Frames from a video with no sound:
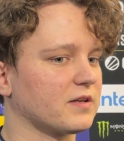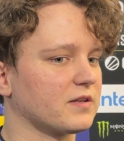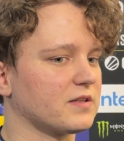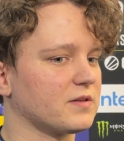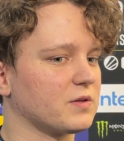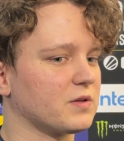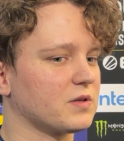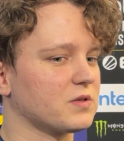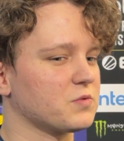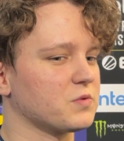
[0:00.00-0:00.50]

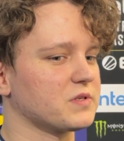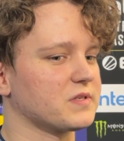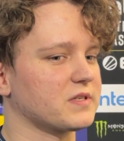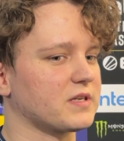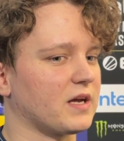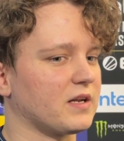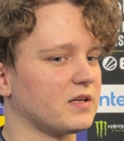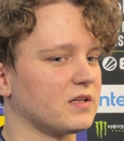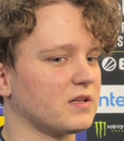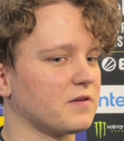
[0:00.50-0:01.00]
This was
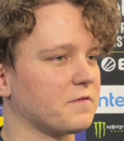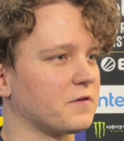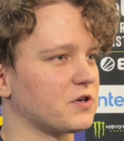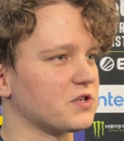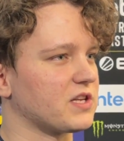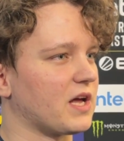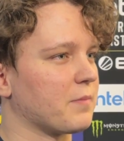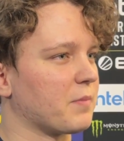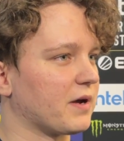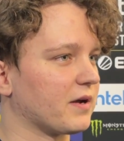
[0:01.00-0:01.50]
kind of the
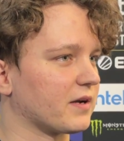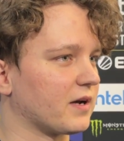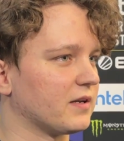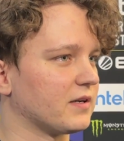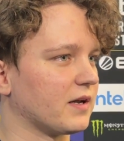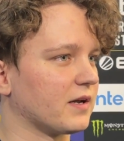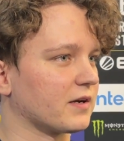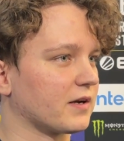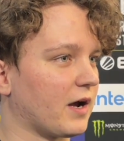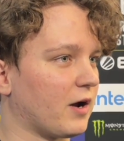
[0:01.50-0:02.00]
first time I kind
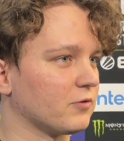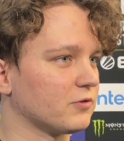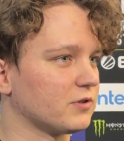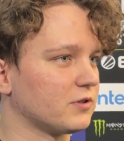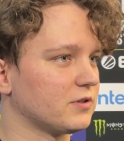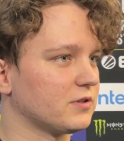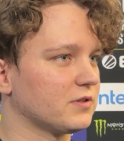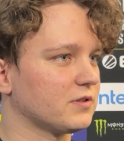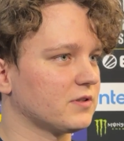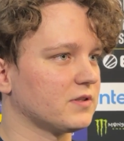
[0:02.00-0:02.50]
of
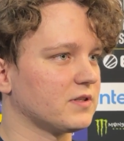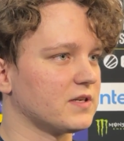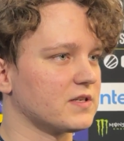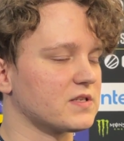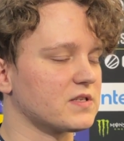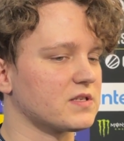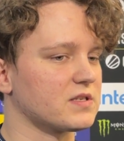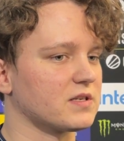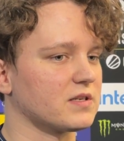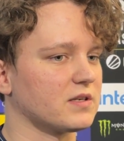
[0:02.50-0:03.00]
encountered
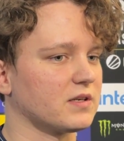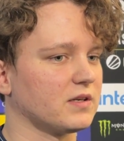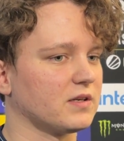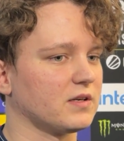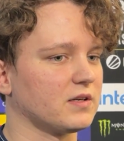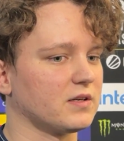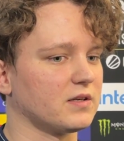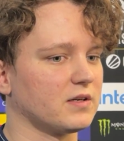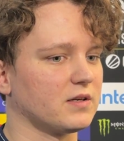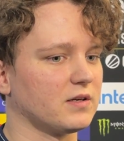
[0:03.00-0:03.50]
this
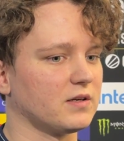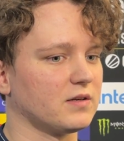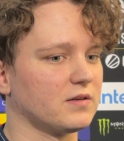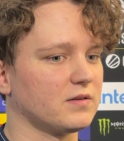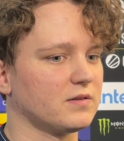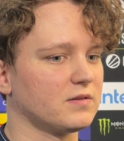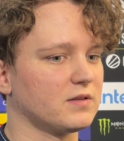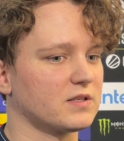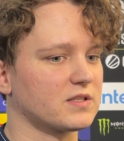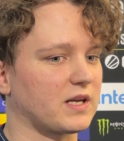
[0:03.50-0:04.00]

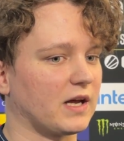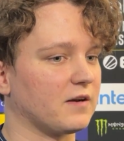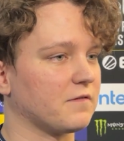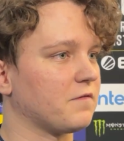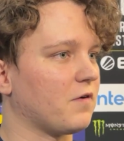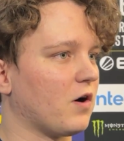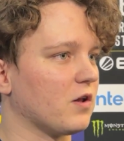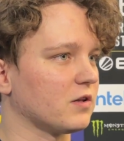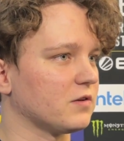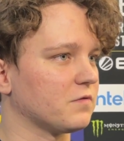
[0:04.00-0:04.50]
kind of
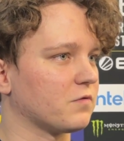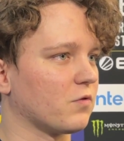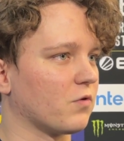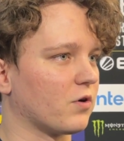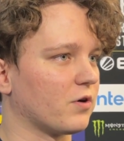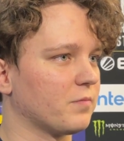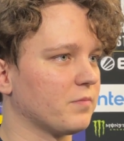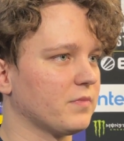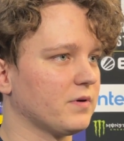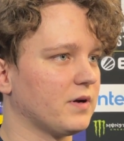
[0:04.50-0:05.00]
fall in
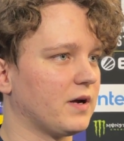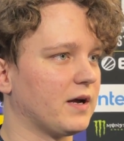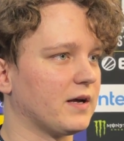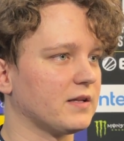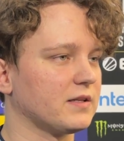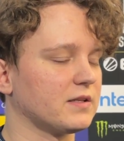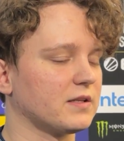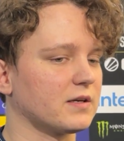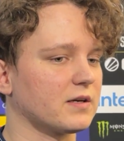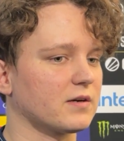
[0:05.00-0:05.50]
form,
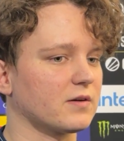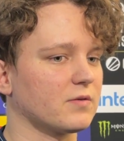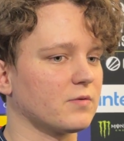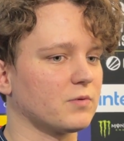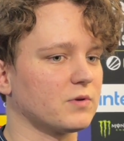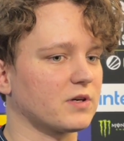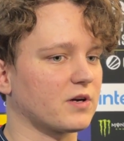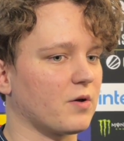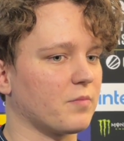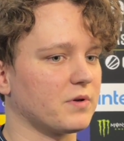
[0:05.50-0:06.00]
and
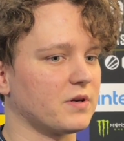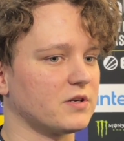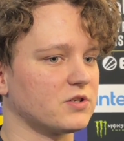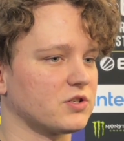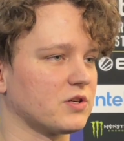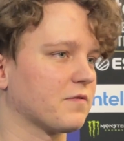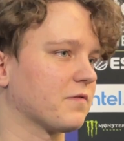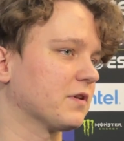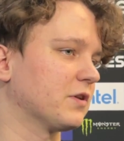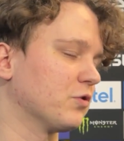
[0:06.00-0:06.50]
with a
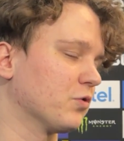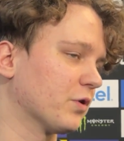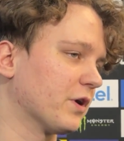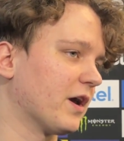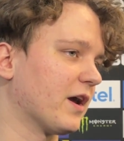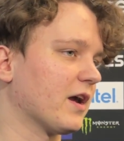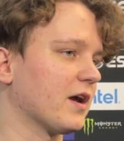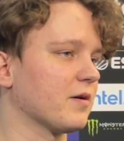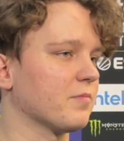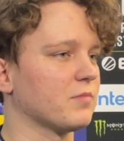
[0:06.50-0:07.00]
combination of a new
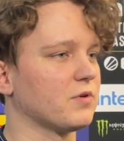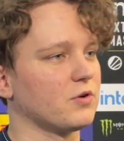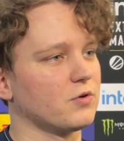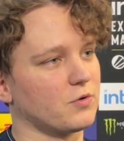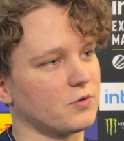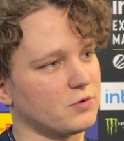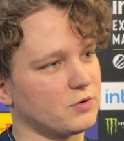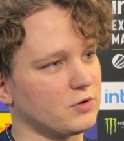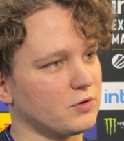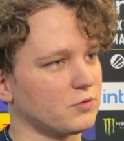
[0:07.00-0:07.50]
game,
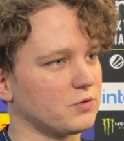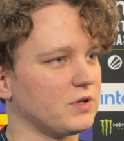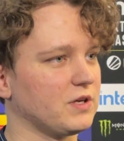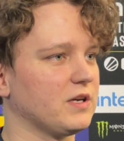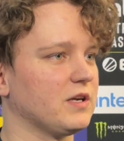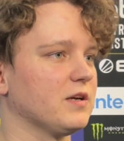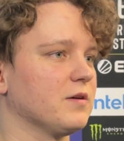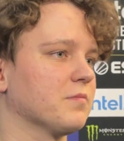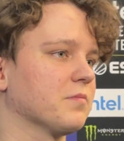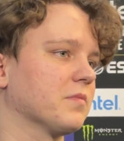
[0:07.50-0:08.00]
new
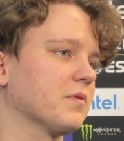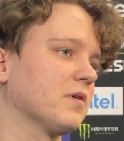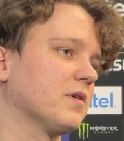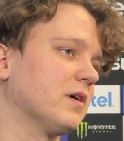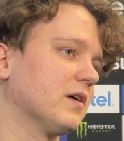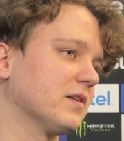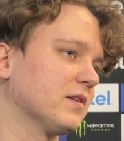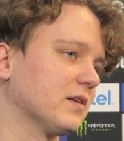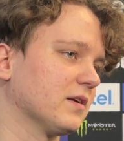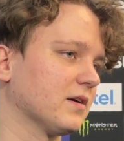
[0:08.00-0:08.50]
team,
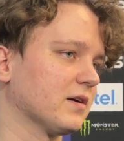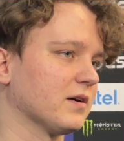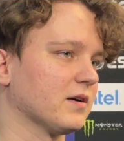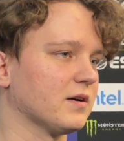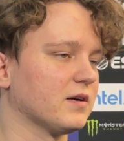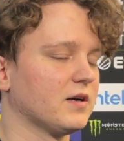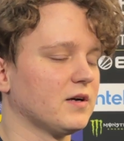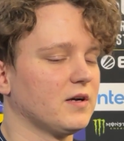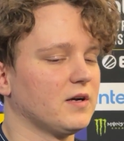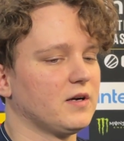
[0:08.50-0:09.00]

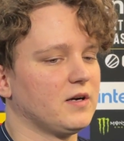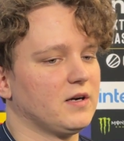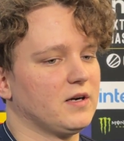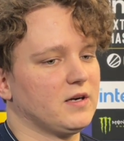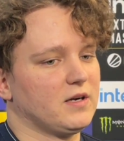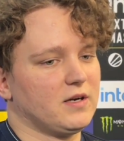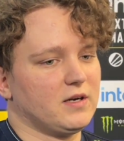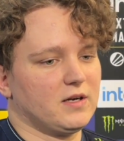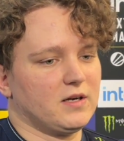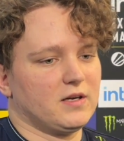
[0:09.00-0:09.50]
and
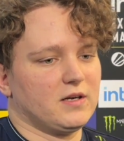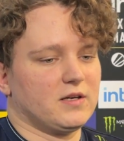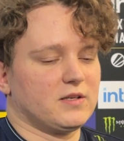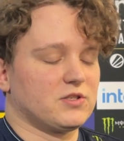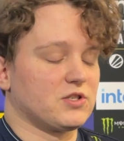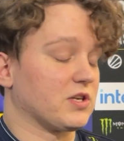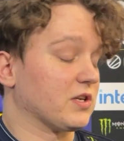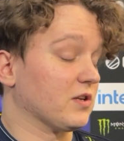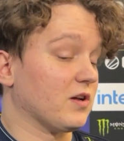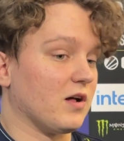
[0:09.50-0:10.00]

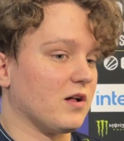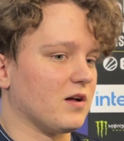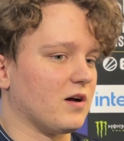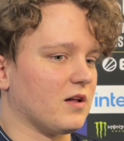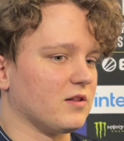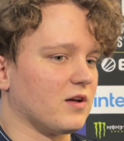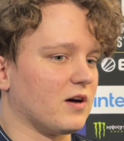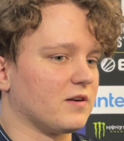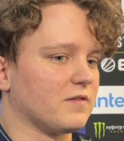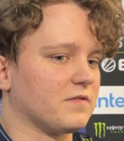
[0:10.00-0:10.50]
just a
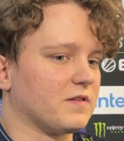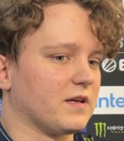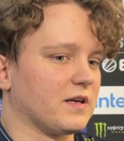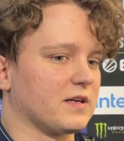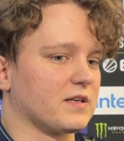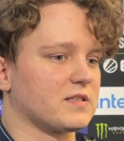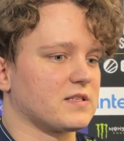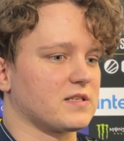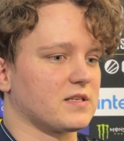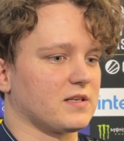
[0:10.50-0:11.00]
lot of
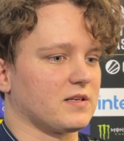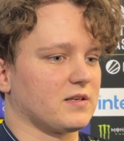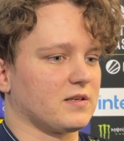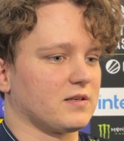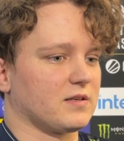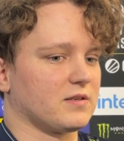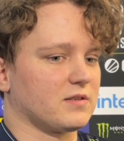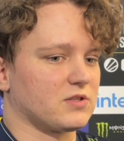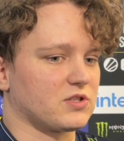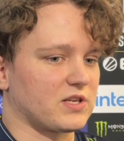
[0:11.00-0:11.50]
things
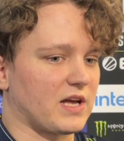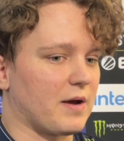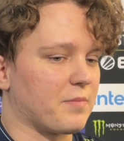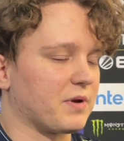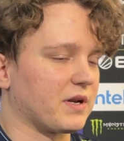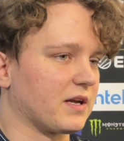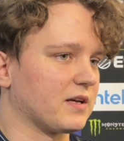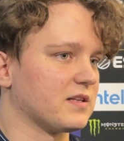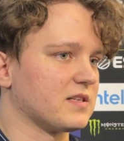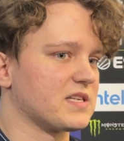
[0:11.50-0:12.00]
just
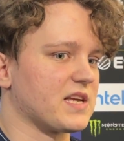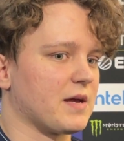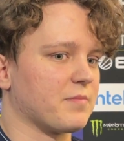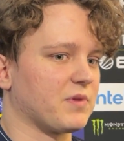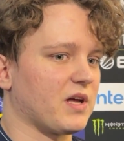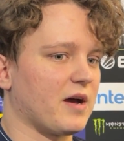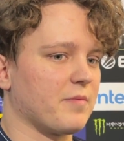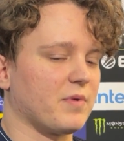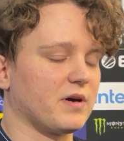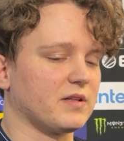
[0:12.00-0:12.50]
happening at the same time.